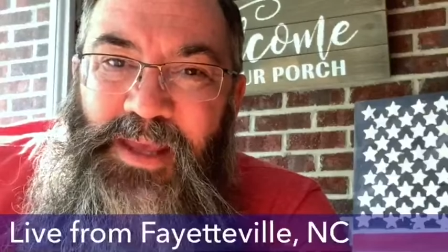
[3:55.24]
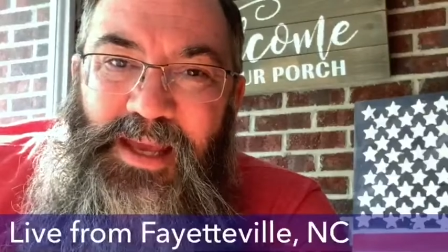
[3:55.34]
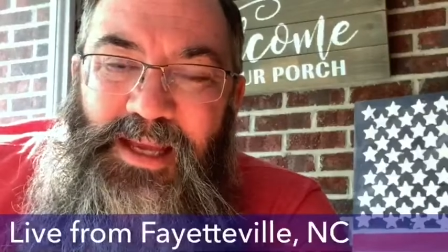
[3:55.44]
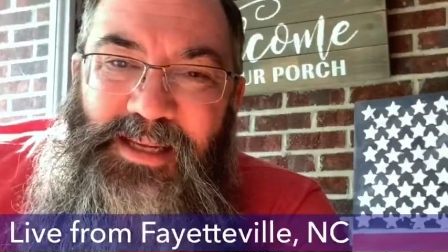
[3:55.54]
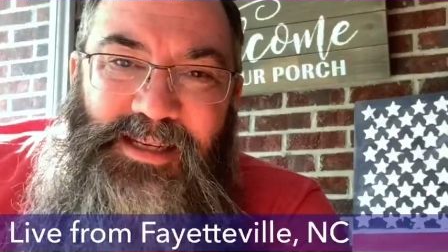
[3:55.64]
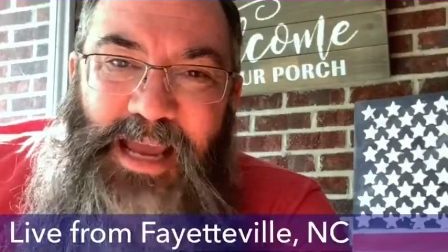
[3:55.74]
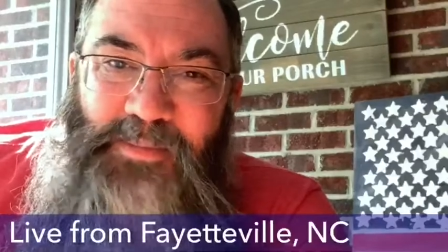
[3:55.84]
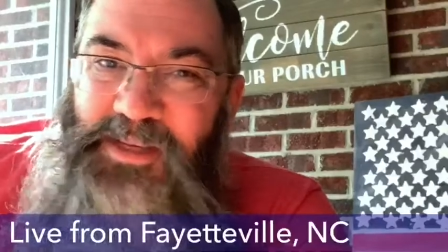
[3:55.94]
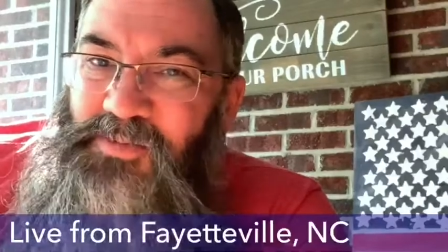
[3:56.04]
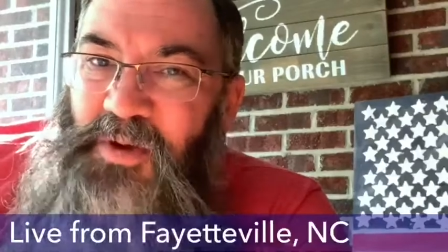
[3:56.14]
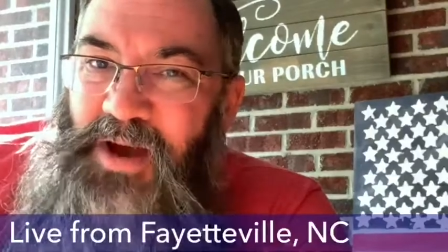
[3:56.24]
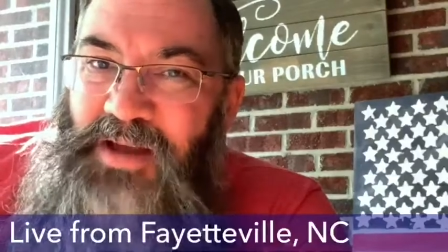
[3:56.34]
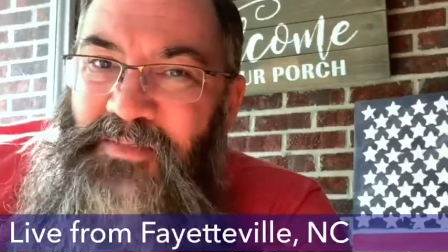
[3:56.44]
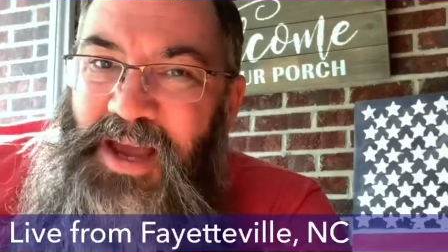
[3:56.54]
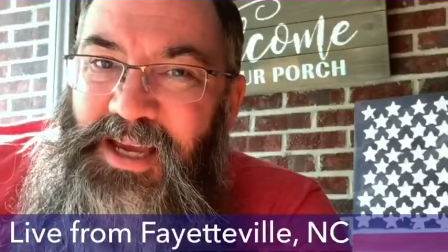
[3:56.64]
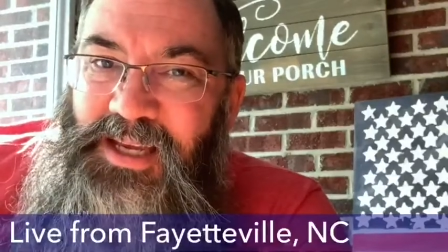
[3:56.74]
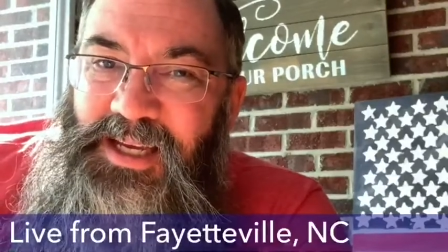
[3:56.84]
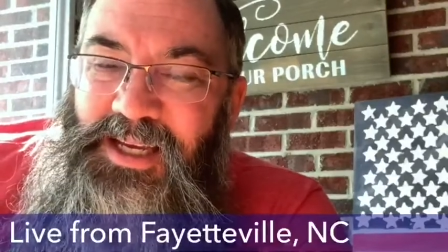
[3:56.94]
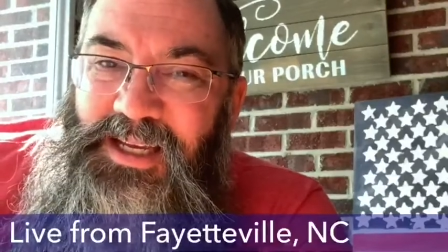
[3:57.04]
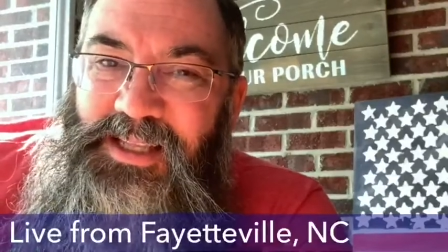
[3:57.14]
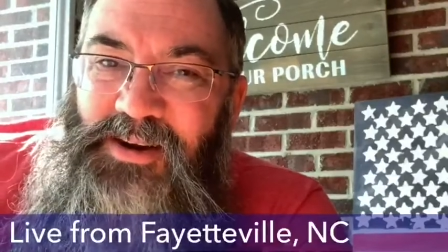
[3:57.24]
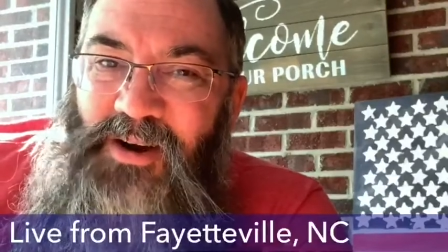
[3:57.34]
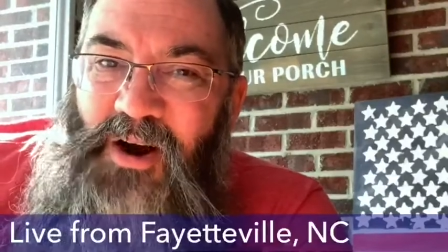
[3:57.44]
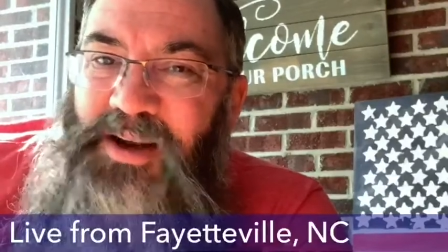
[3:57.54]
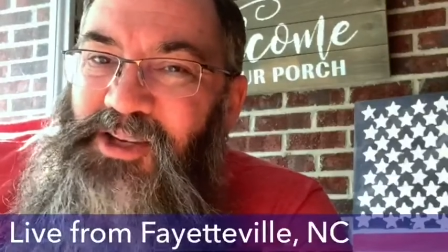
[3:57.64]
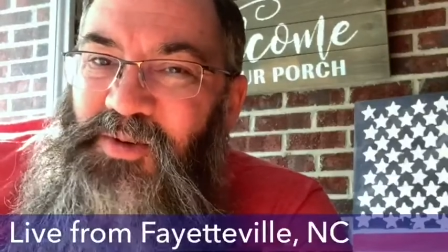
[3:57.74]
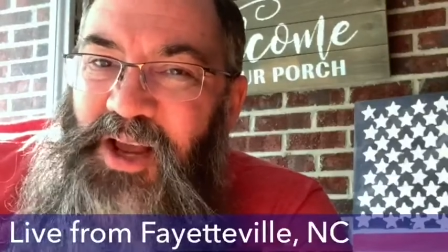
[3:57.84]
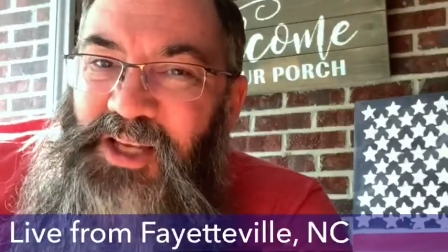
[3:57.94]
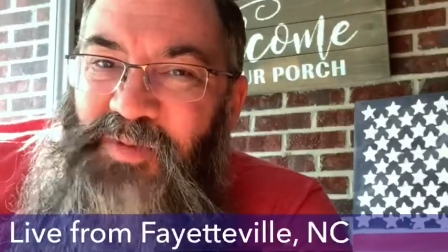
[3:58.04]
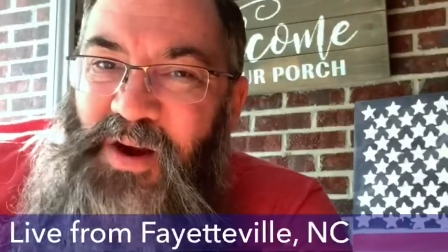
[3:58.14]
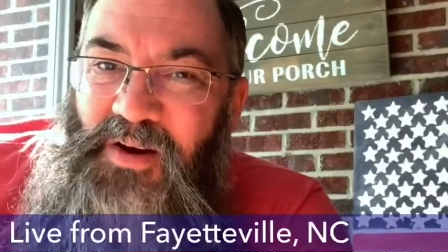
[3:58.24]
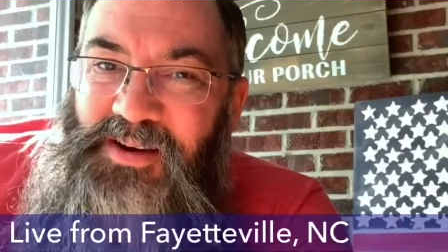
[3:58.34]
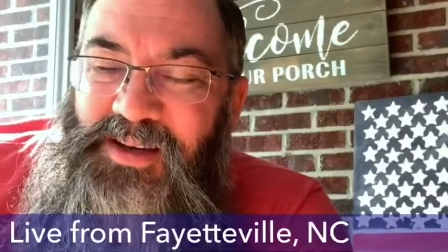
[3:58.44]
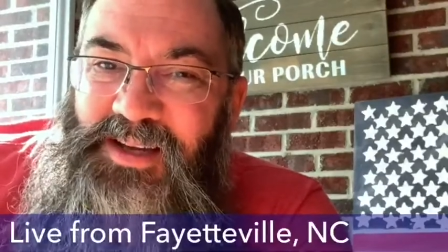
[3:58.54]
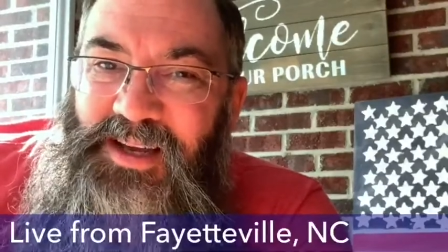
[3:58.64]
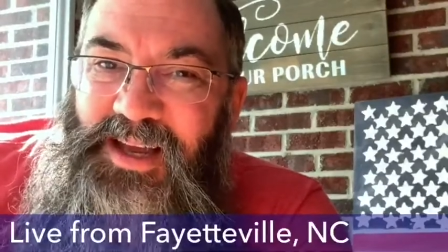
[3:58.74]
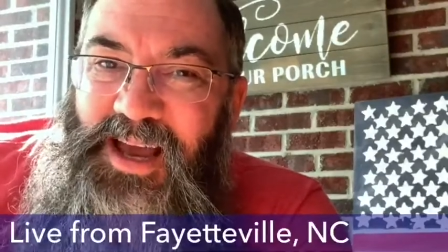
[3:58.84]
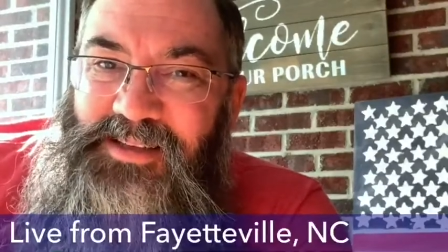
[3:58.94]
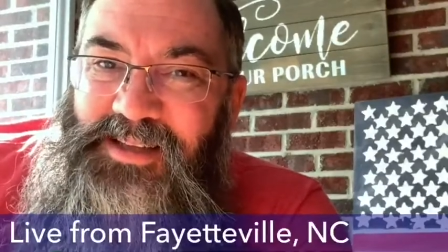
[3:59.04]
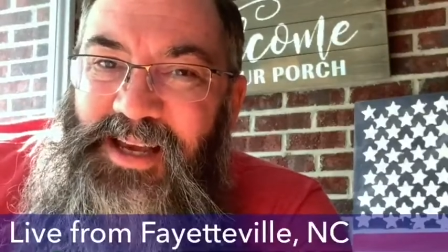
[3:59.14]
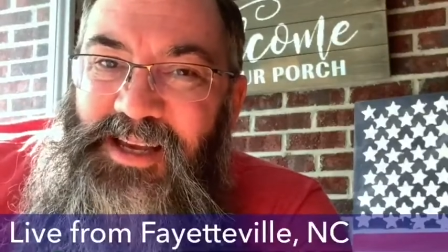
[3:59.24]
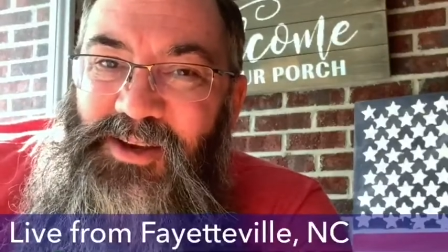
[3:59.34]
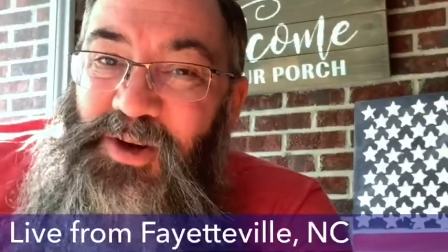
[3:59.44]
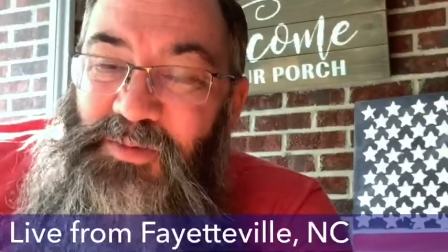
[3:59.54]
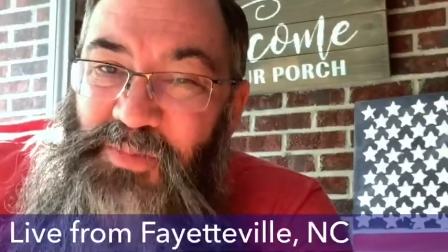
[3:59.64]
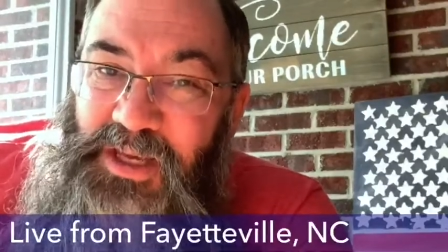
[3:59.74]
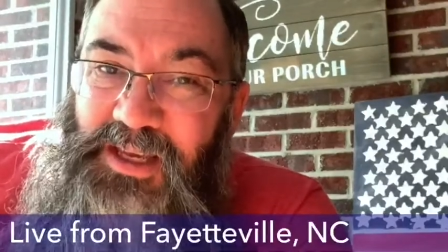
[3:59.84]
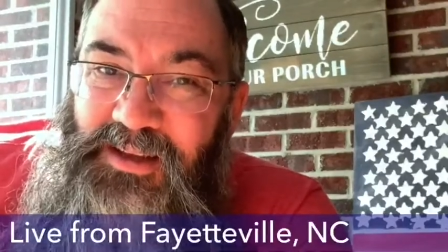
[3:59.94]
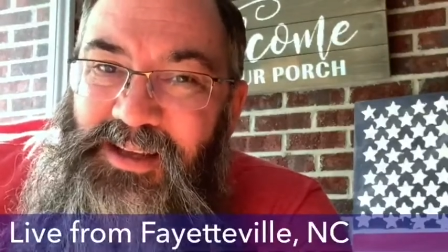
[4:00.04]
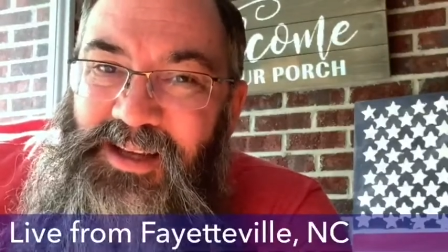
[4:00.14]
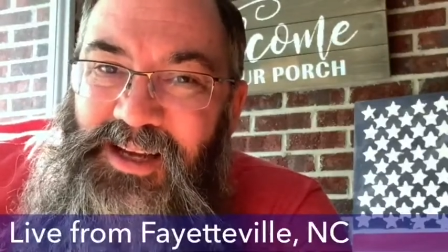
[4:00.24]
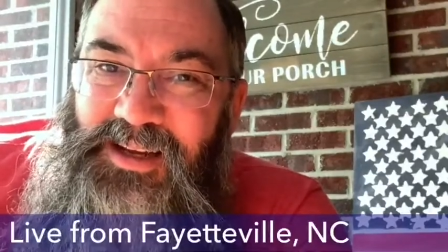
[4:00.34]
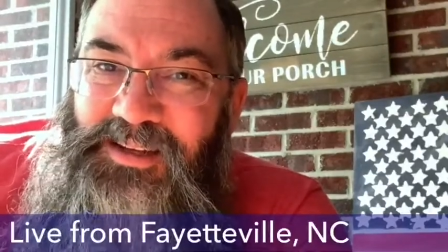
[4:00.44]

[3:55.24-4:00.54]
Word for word: statements that we might make that aren't as transparent as they could be on